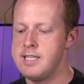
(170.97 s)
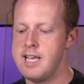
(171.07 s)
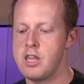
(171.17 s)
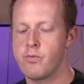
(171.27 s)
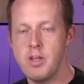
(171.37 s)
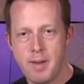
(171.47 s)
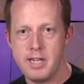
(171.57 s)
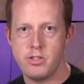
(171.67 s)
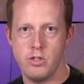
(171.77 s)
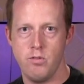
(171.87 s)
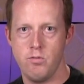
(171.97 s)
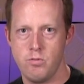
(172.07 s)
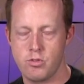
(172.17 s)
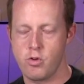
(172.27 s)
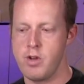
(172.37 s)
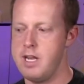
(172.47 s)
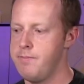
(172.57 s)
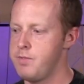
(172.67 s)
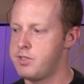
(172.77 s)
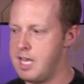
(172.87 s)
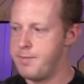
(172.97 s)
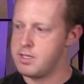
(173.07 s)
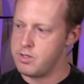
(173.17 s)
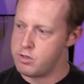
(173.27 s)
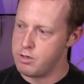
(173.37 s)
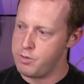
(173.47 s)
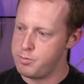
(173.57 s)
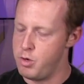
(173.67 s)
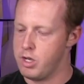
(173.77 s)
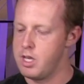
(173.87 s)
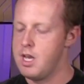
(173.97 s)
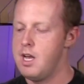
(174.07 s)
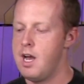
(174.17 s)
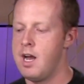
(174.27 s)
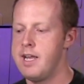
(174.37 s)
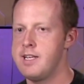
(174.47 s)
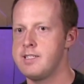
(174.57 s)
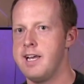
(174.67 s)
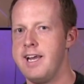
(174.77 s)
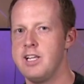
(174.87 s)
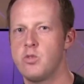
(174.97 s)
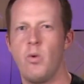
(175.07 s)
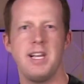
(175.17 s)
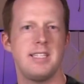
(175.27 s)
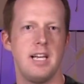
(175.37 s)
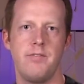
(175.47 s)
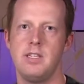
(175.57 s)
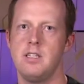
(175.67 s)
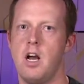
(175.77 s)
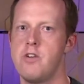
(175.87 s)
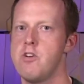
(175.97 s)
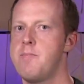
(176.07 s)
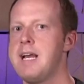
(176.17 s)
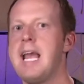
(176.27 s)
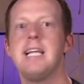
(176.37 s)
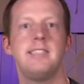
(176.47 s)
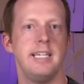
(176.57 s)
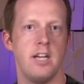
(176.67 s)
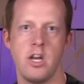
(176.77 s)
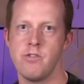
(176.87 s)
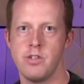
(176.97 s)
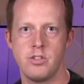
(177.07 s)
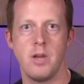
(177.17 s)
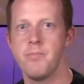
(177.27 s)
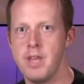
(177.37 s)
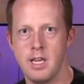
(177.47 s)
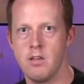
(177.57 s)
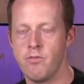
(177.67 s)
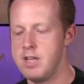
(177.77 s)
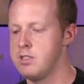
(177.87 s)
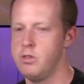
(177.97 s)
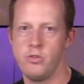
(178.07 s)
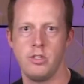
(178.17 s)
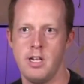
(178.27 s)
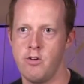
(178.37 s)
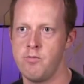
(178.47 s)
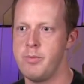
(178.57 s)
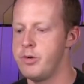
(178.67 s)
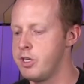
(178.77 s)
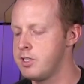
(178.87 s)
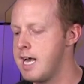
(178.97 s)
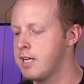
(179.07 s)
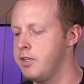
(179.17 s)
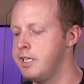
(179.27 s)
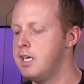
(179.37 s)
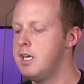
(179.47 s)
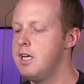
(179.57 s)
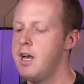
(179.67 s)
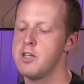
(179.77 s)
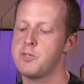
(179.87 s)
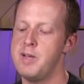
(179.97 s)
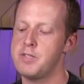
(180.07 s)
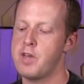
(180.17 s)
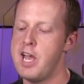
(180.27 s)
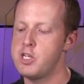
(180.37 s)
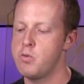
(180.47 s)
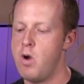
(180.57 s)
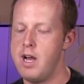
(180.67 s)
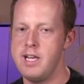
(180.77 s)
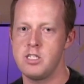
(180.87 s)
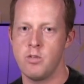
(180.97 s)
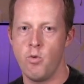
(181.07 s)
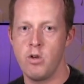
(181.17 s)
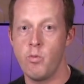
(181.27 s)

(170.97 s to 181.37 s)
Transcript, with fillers: is a three by two screen, the same as on the Surface Book. Uh, it is a twenty-seven hundred by eighteen hundred something resolution. I don't remember it exactly. Uh, Specification-wise, the